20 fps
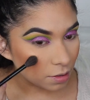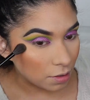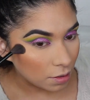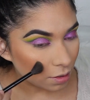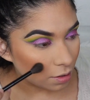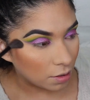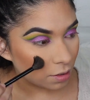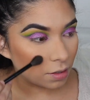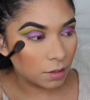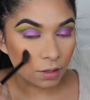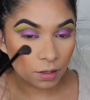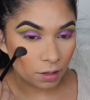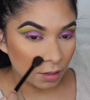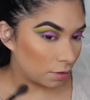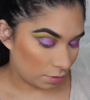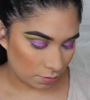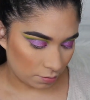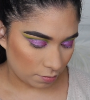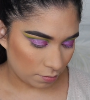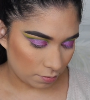So for
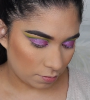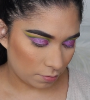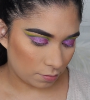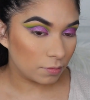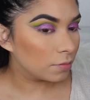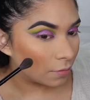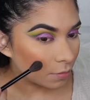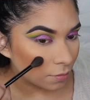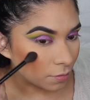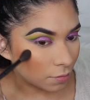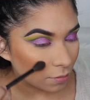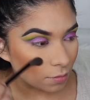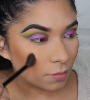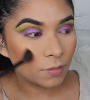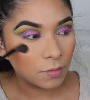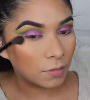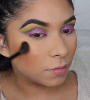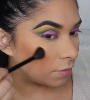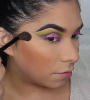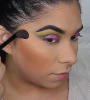highlight, I'm going to go in
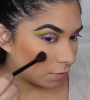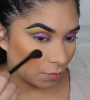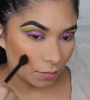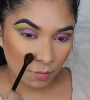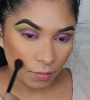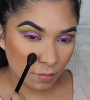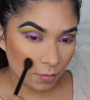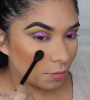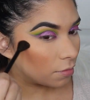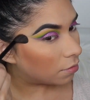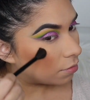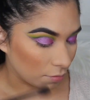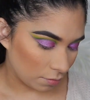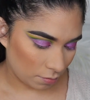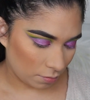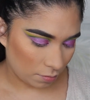with this loose